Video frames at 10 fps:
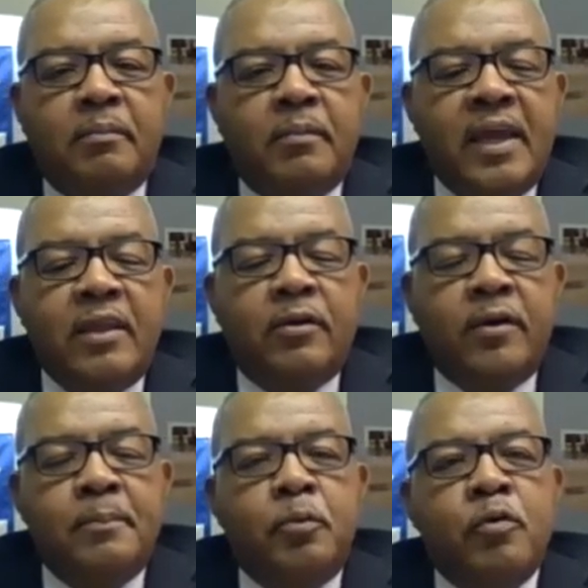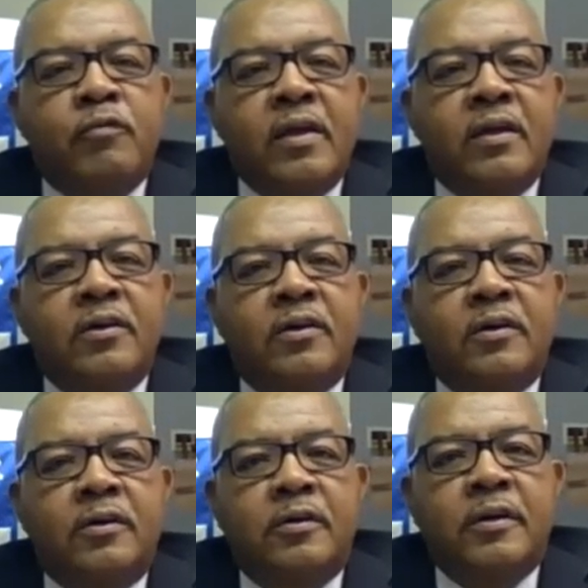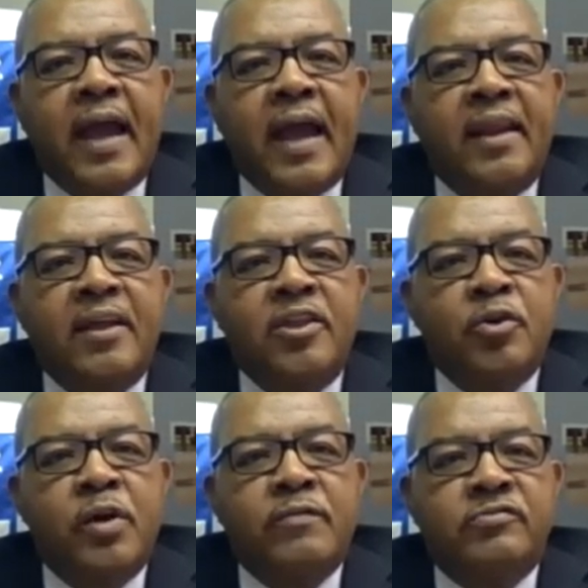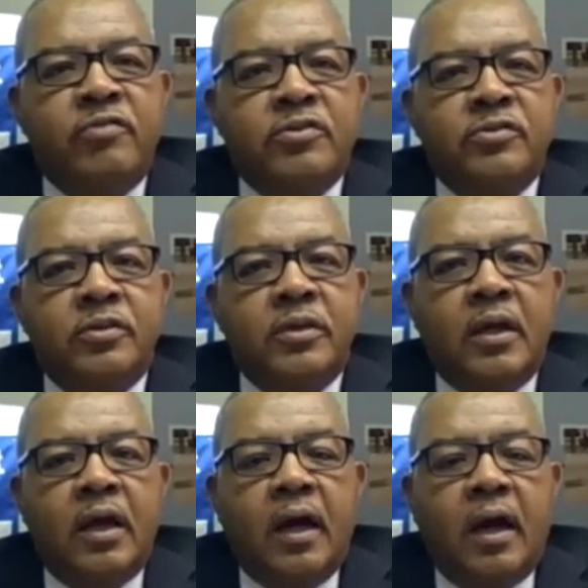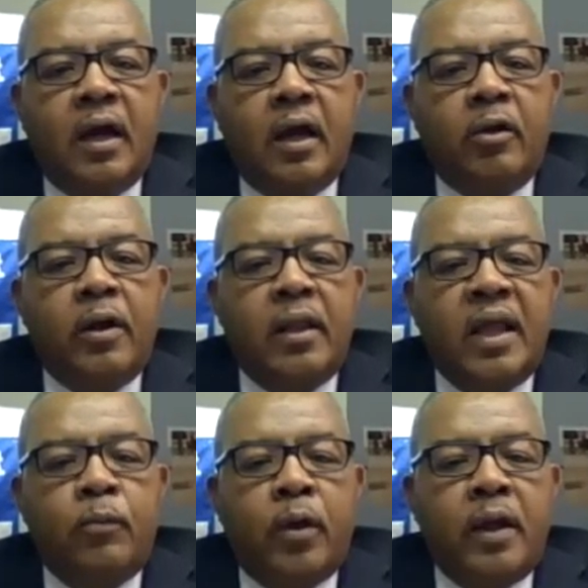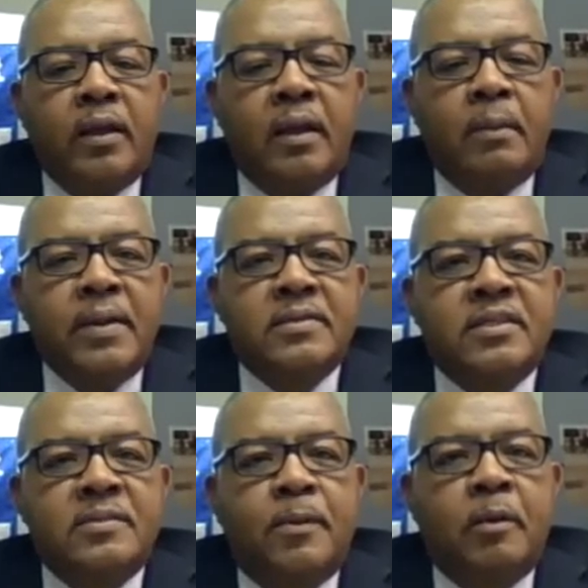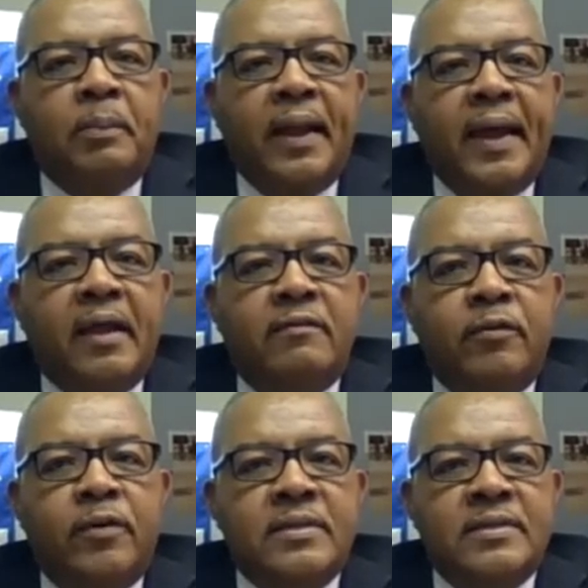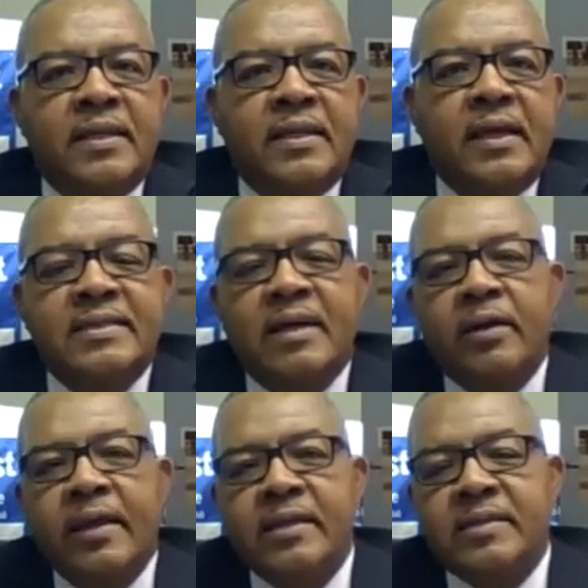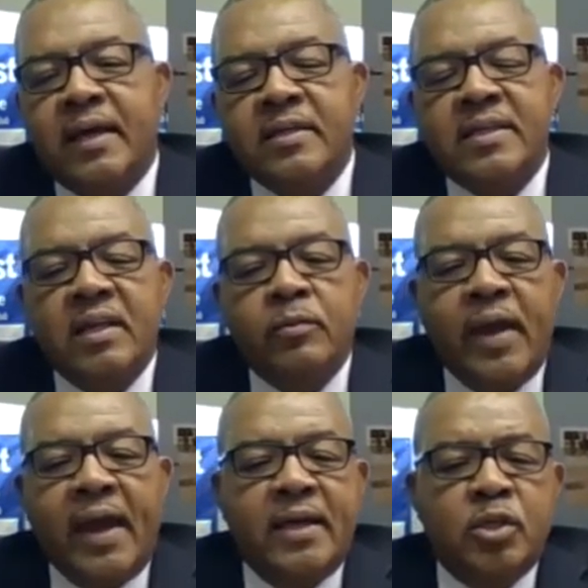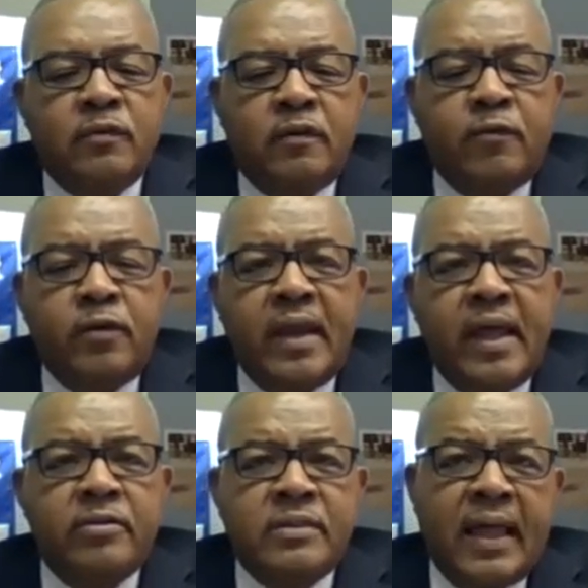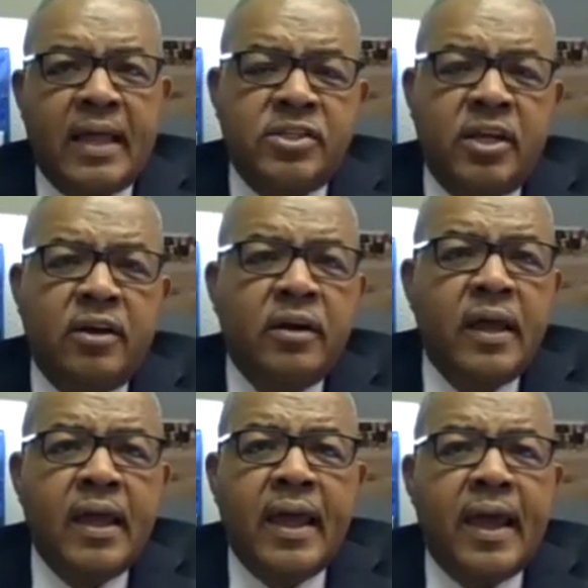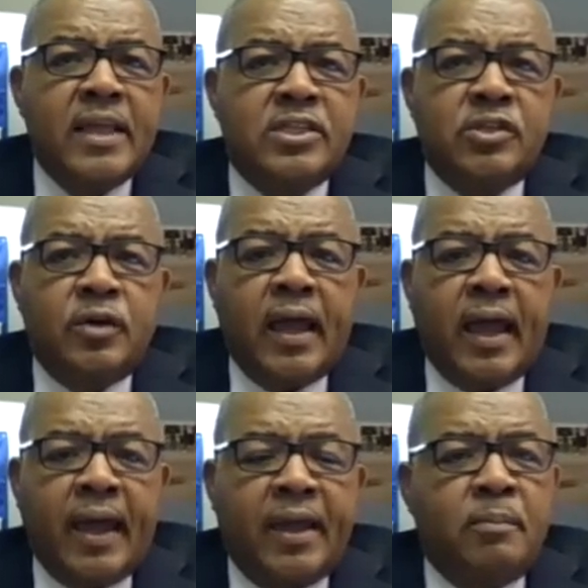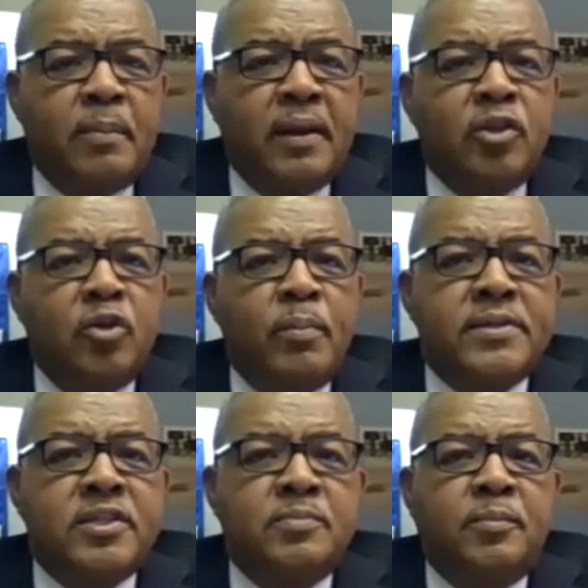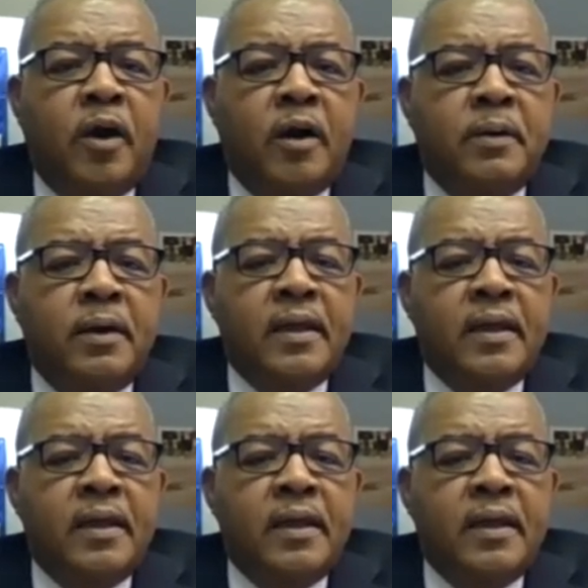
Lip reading: either improving or adding new infrastructure. Currently, I'm working on a business park plan for the city, the southeast side of the city. We annexed over 40 acres last year. And so I get to build a new business park. But